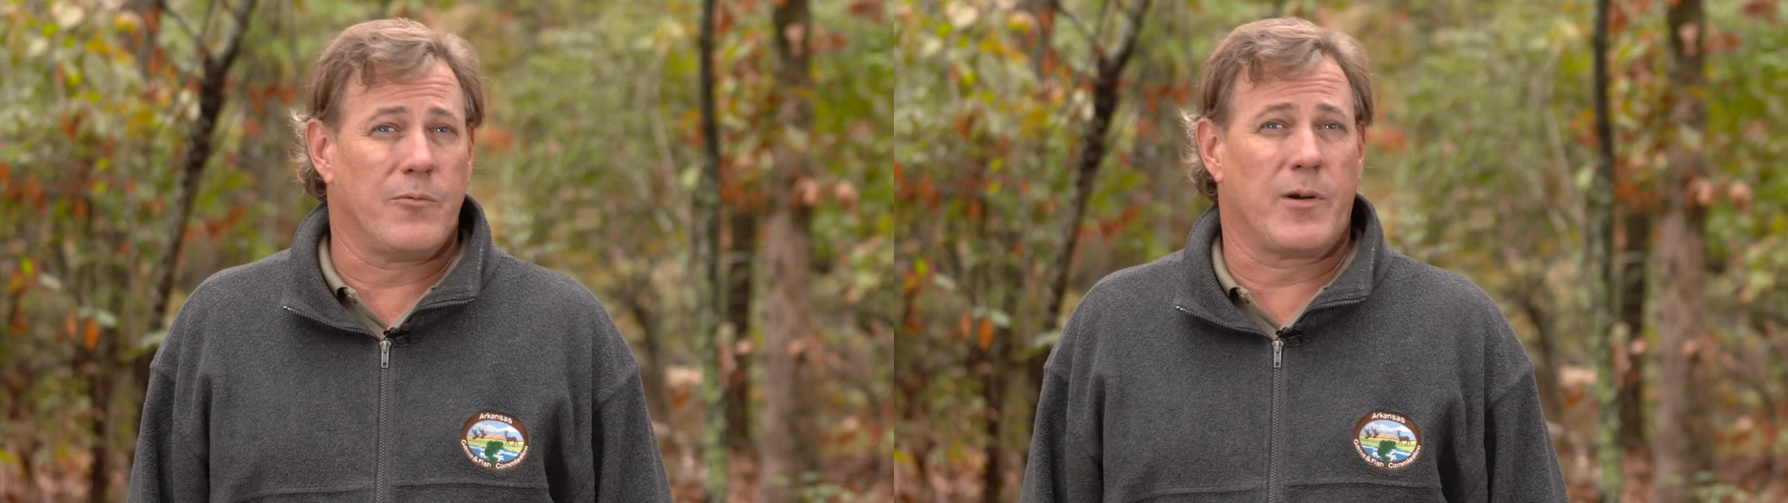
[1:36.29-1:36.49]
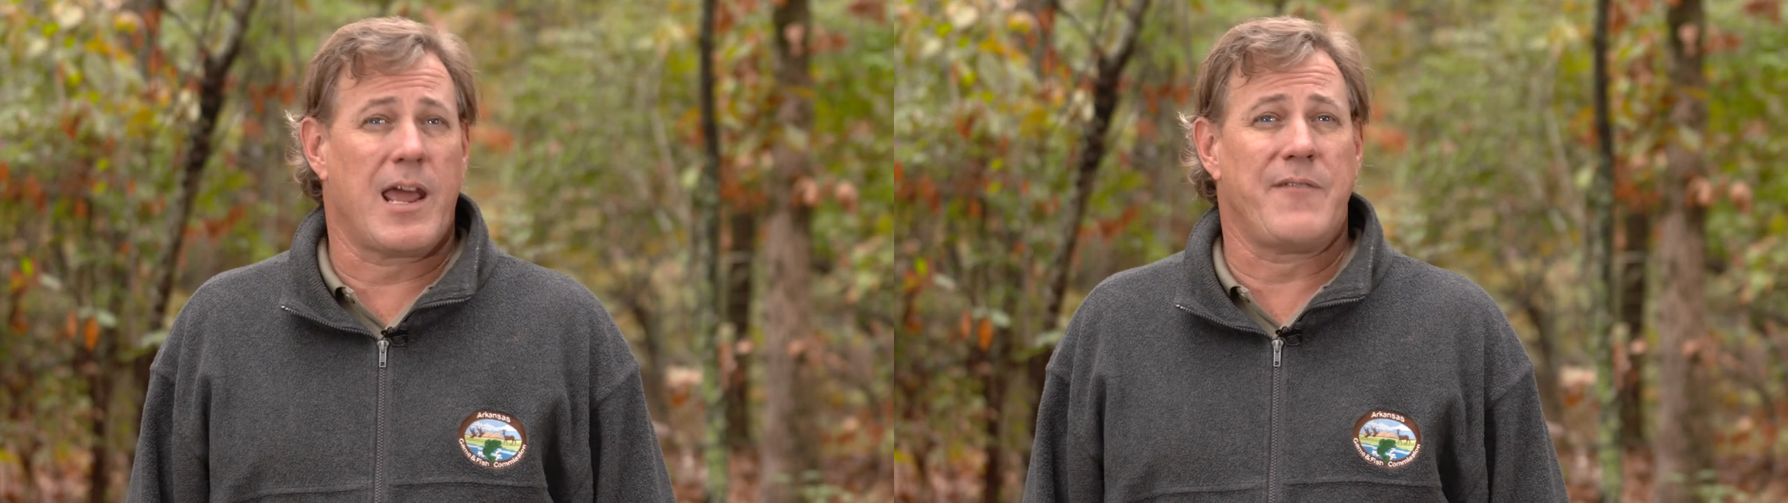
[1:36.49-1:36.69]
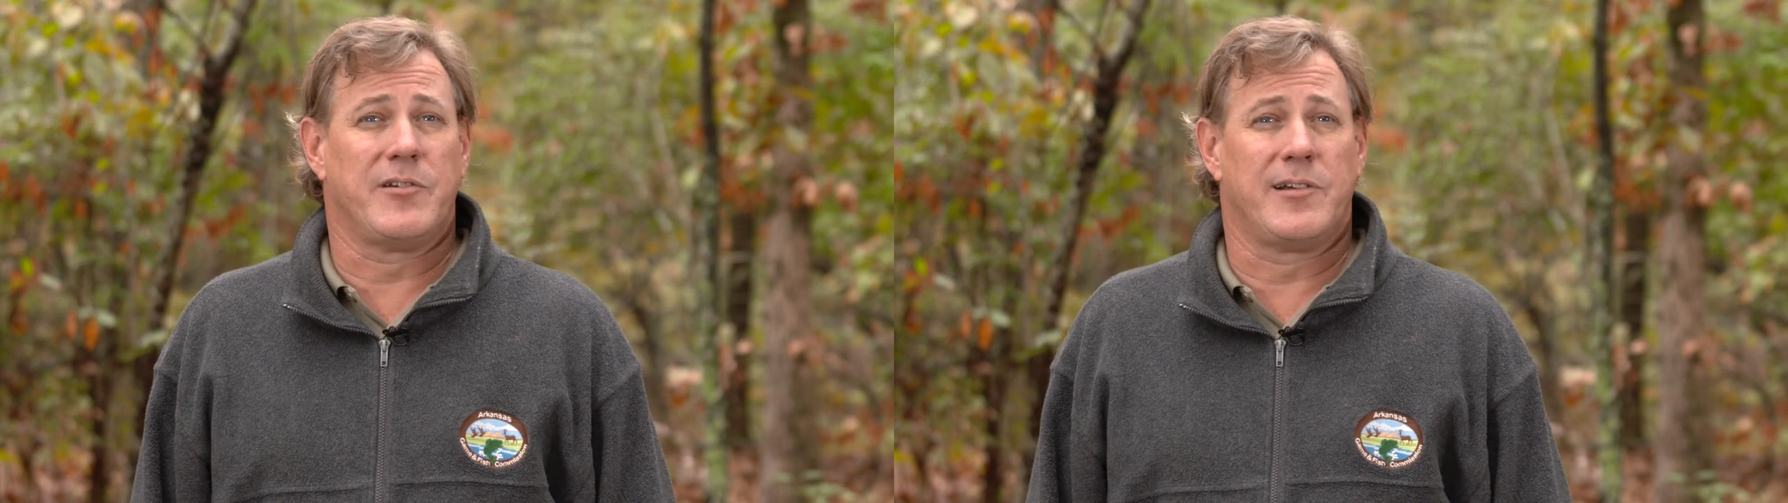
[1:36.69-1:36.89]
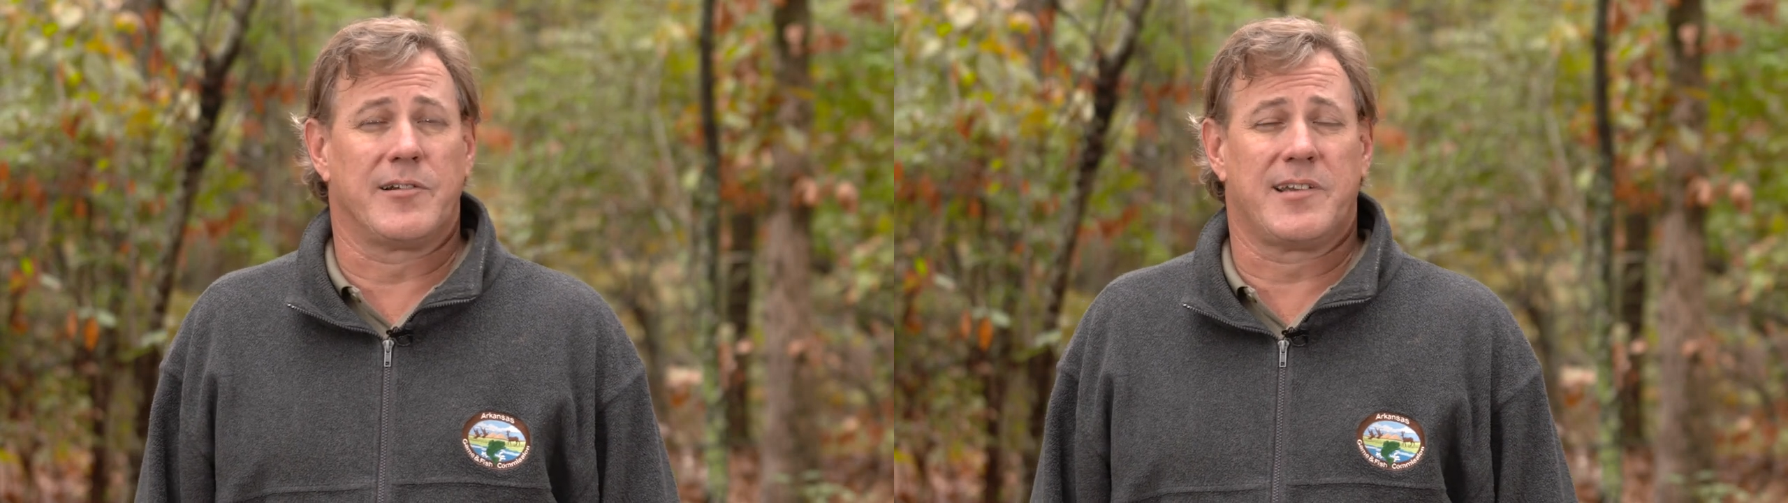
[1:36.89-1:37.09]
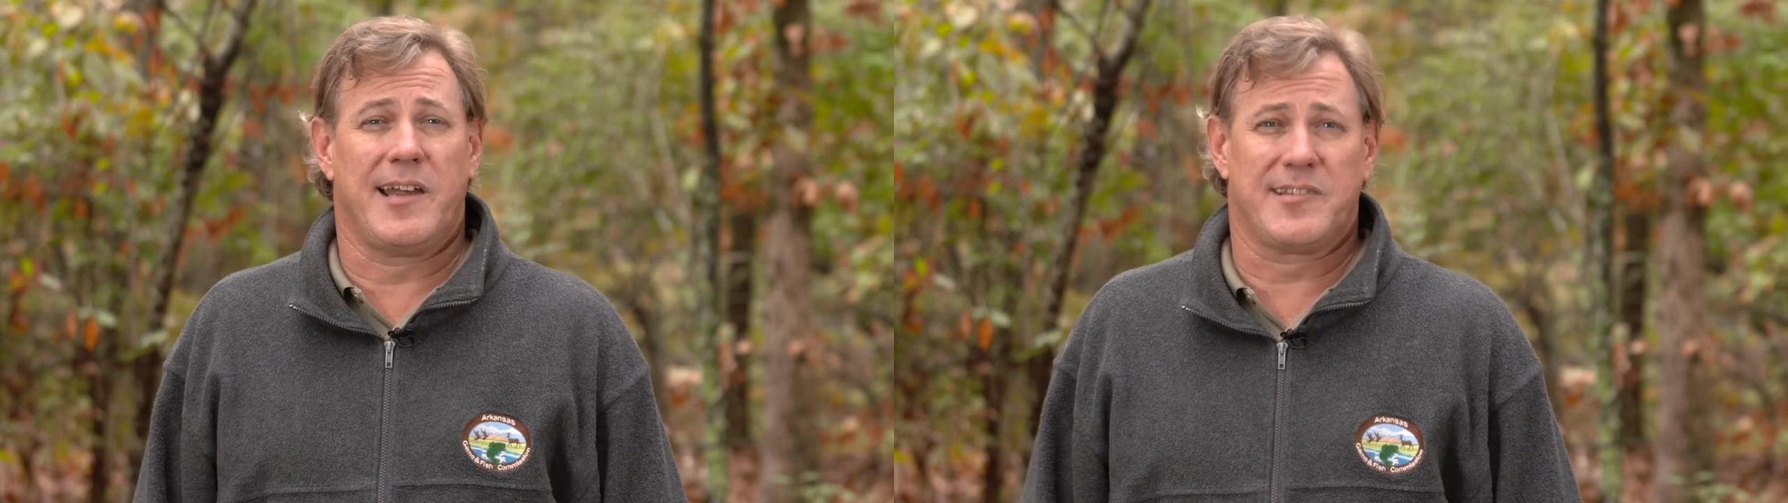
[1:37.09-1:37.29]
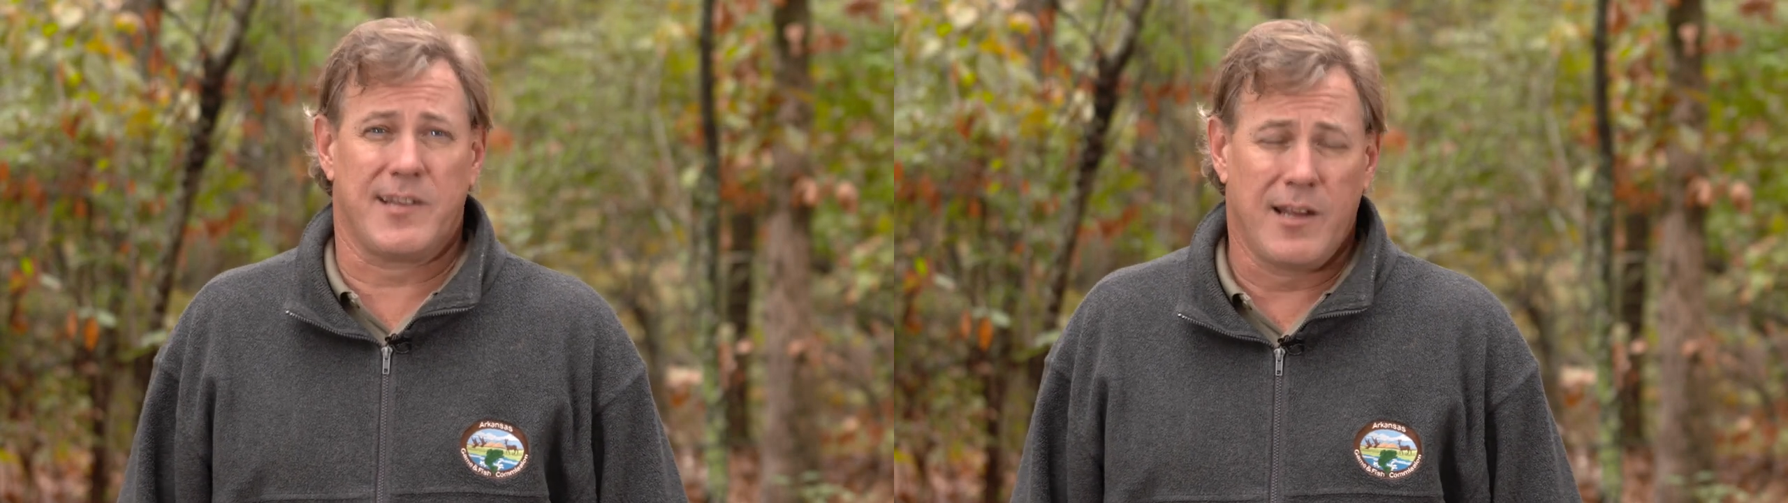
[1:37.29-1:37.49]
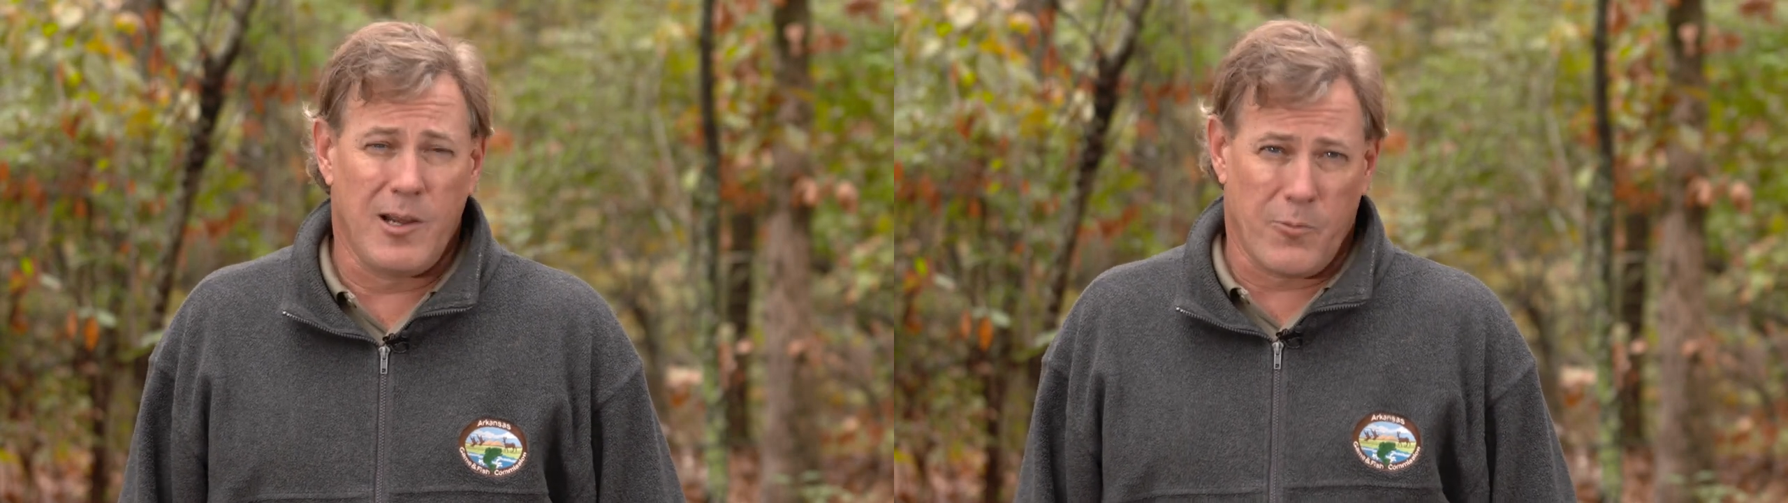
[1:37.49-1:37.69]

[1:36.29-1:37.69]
and want to have your deer tested,